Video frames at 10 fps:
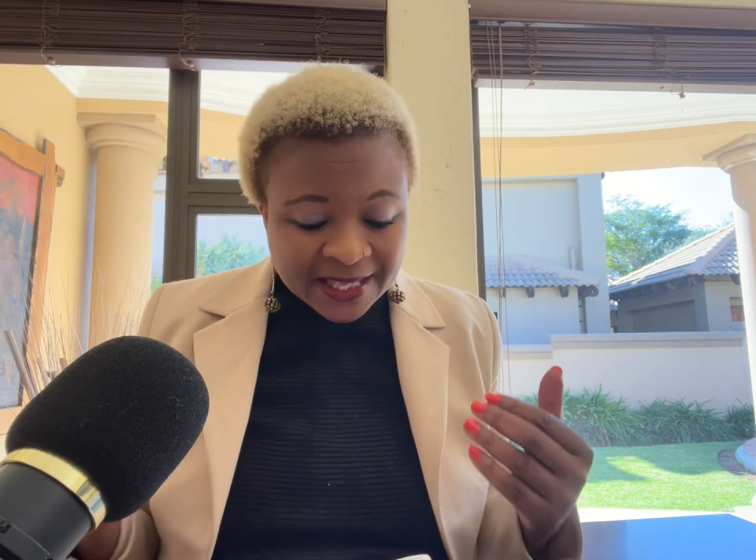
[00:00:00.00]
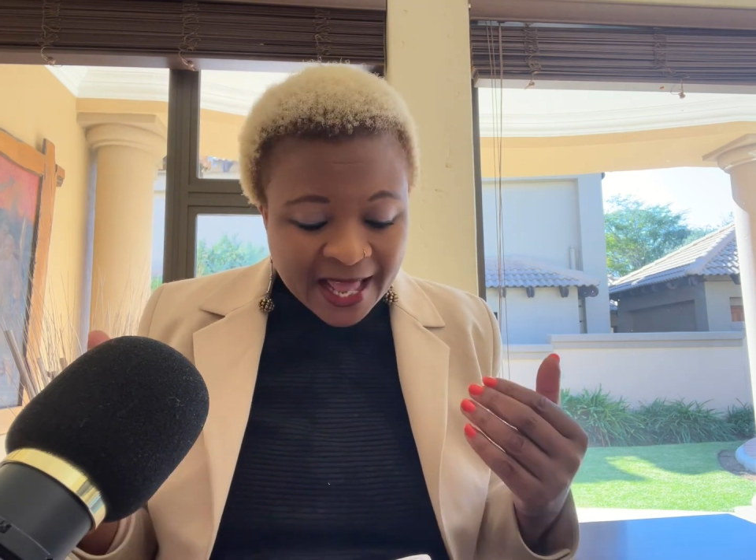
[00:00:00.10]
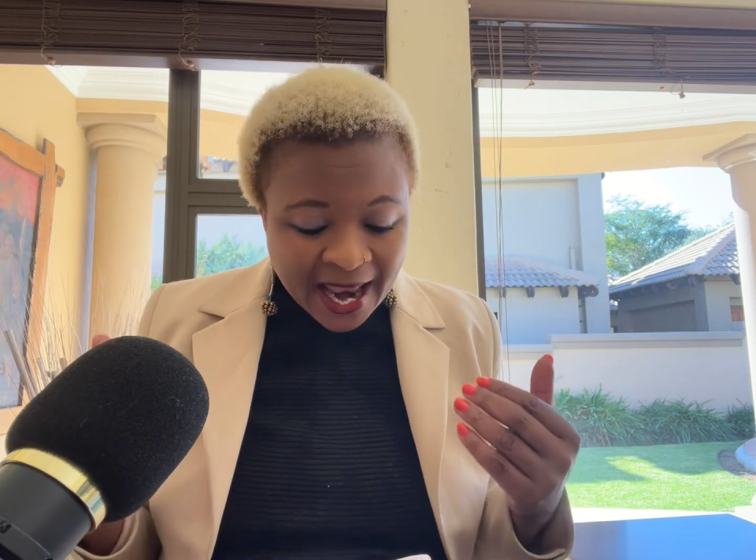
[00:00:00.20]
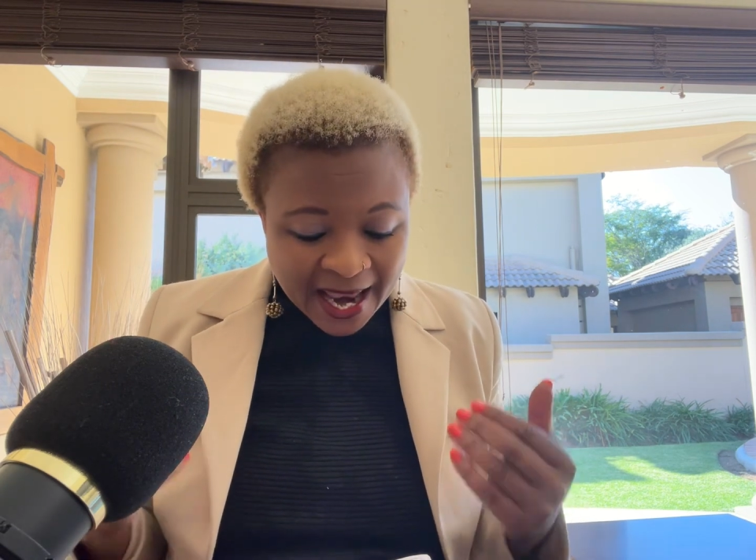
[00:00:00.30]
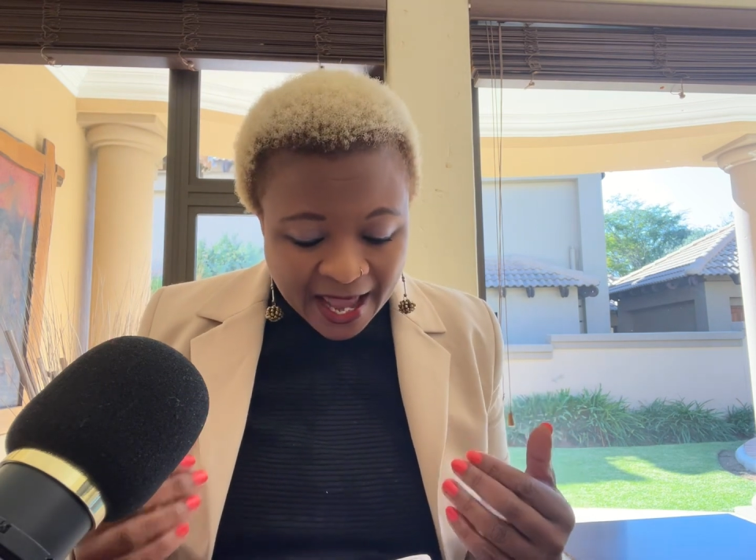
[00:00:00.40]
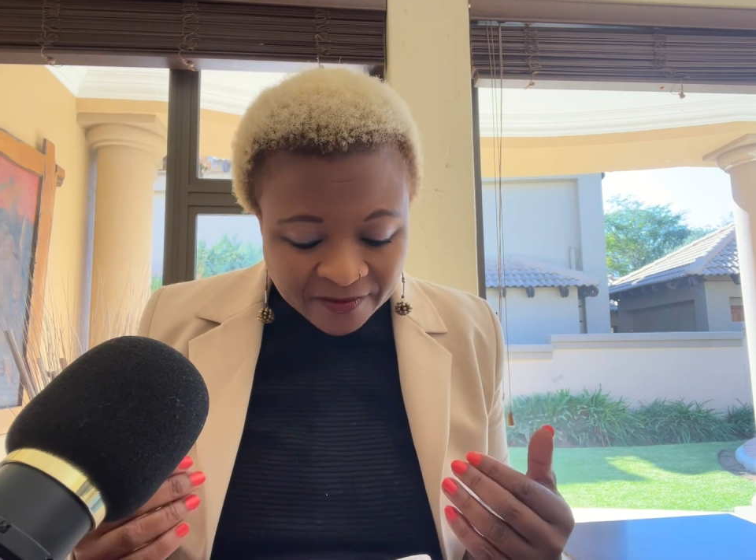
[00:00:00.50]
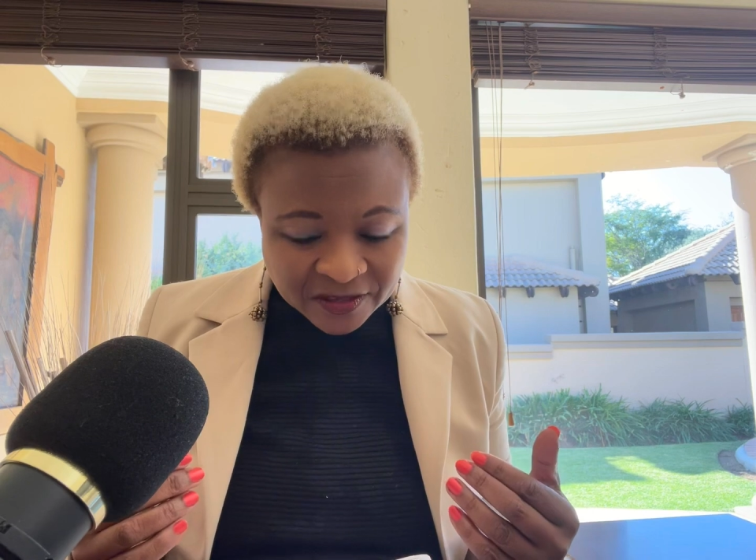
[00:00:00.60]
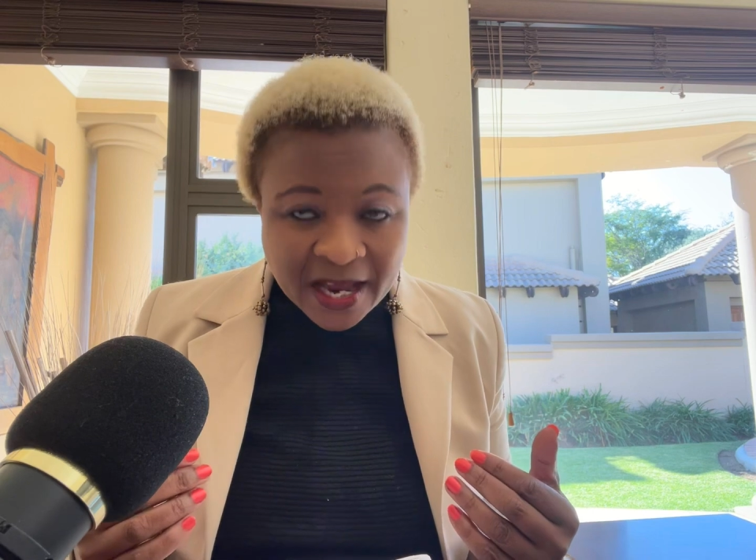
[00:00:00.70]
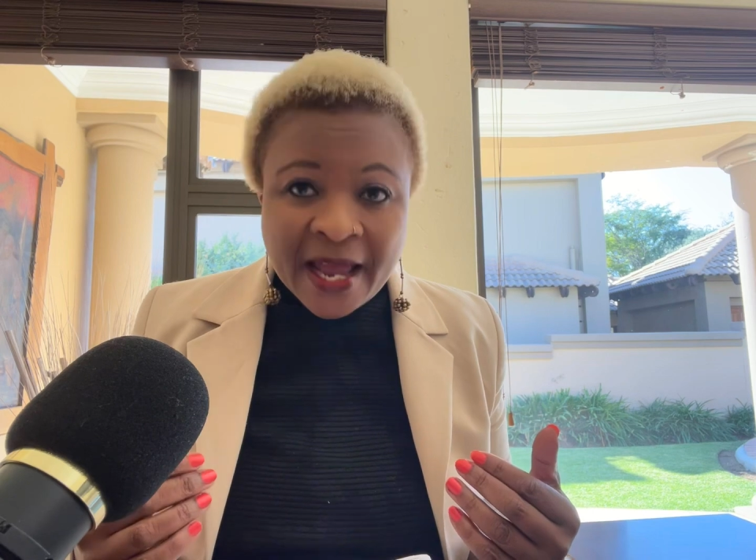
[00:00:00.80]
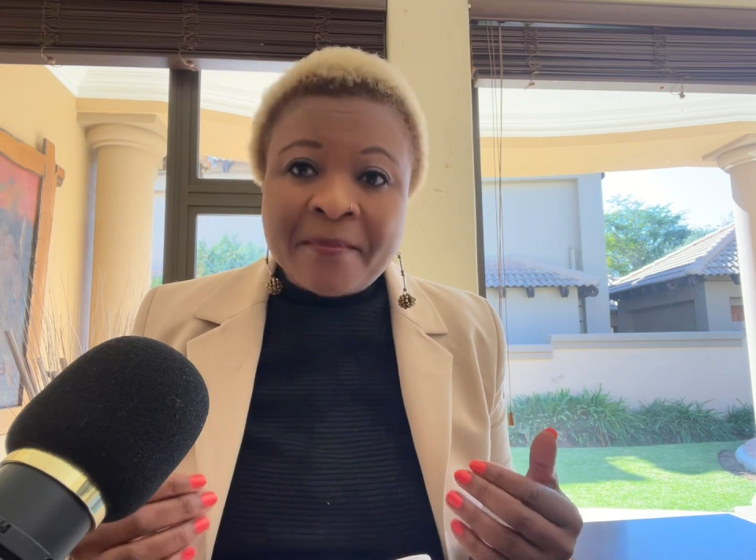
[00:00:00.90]
their
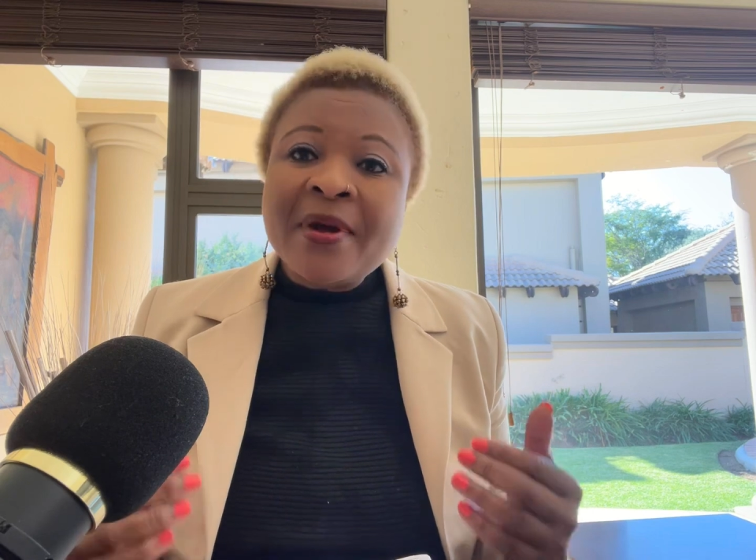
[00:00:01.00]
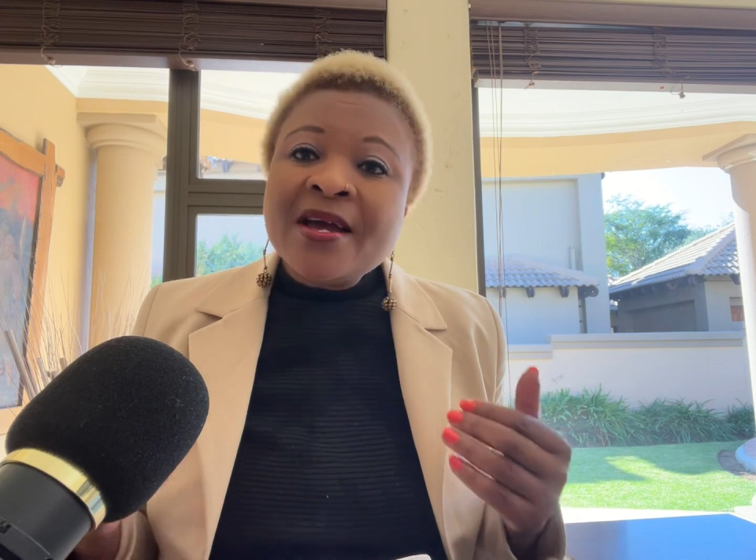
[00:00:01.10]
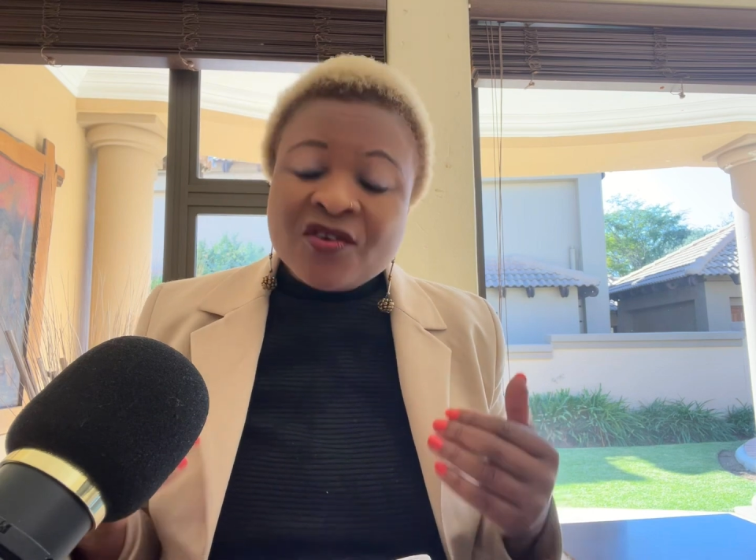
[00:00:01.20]
lifetime